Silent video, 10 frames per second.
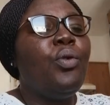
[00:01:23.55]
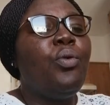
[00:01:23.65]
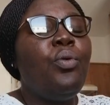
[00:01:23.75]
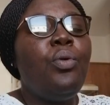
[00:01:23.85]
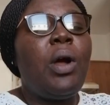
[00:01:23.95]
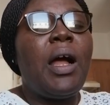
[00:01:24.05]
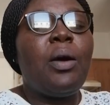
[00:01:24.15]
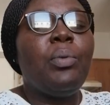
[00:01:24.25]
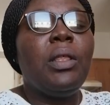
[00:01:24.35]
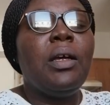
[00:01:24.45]
who
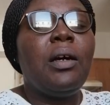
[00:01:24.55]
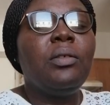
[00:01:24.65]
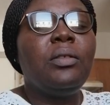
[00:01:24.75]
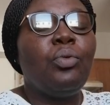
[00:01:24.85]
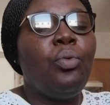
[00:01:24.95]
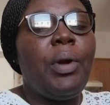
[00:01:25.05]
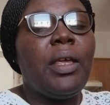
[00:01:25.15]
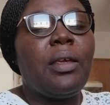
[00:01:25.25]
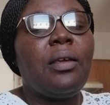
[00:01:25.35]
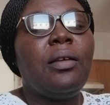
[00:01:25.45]
are without
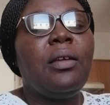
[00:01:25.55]
work.